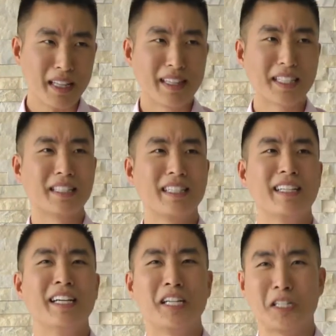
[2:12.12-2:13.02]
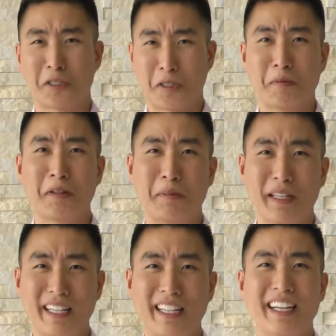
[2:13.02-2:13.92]
that's the concern with
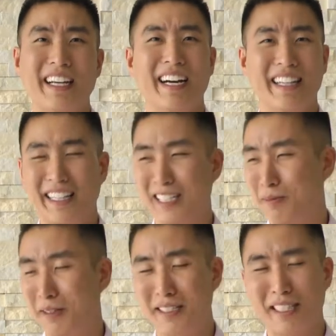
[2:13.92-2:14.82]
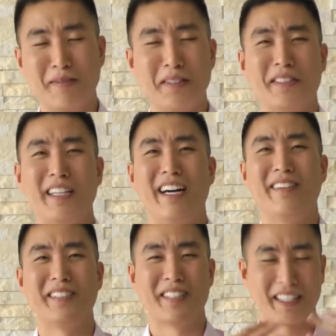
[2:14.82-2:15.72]
PE and the experience that we used to
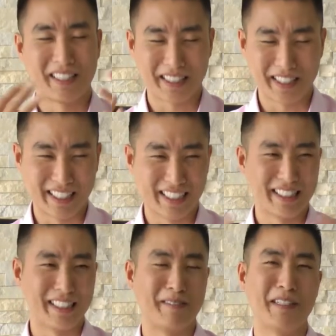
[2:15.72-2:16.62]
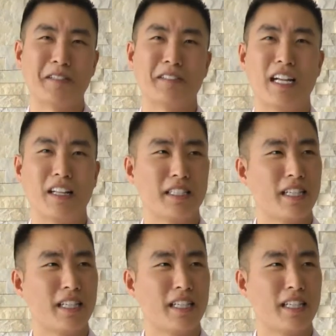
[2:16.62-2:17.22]
have in talking to the research analysts.